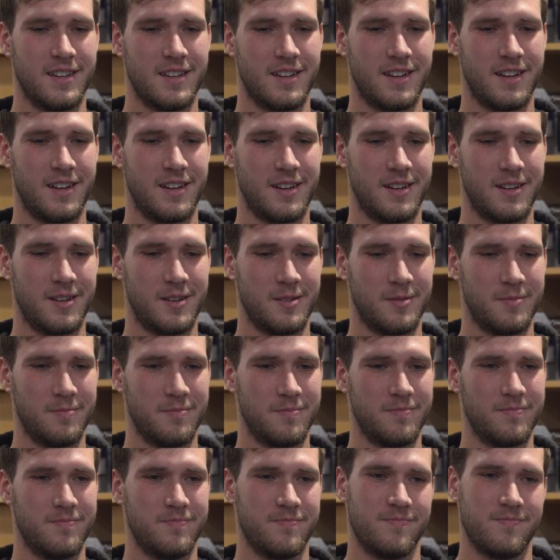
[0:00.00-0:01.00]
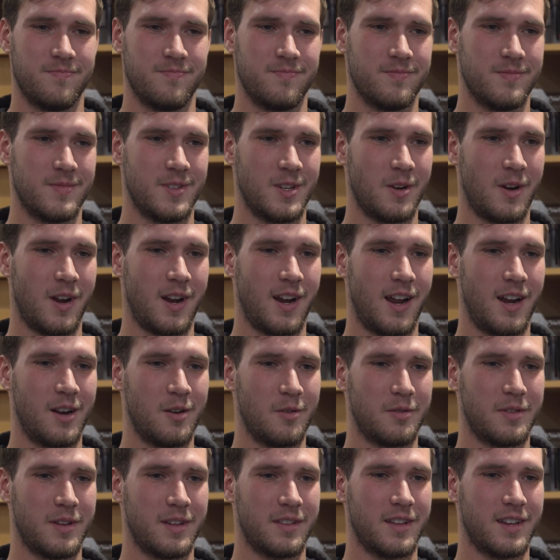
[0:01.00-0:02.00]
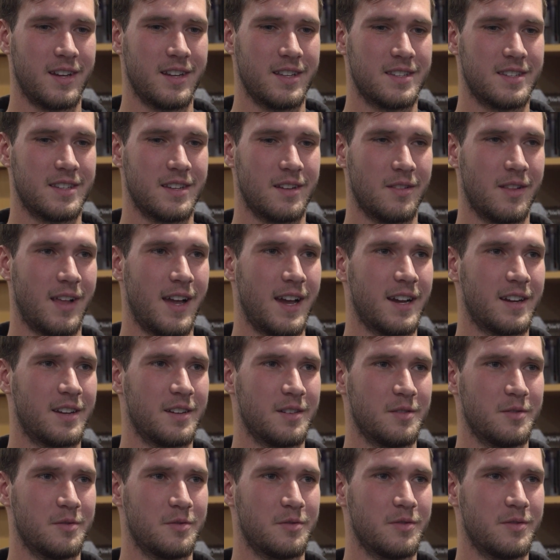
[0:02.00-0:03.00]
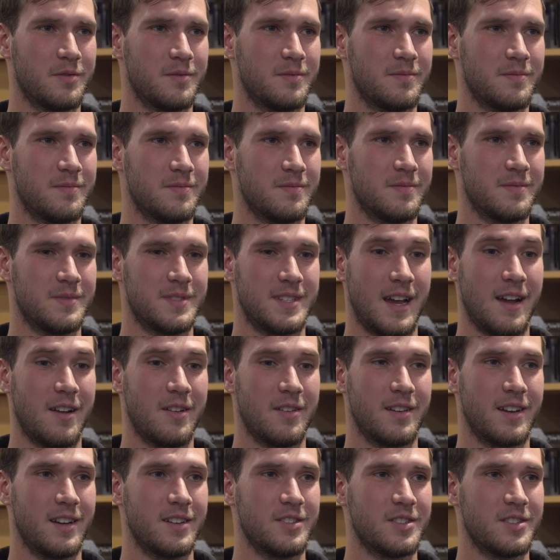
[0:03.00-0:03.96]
um, you know, I, I don't think that it's a lack of talent.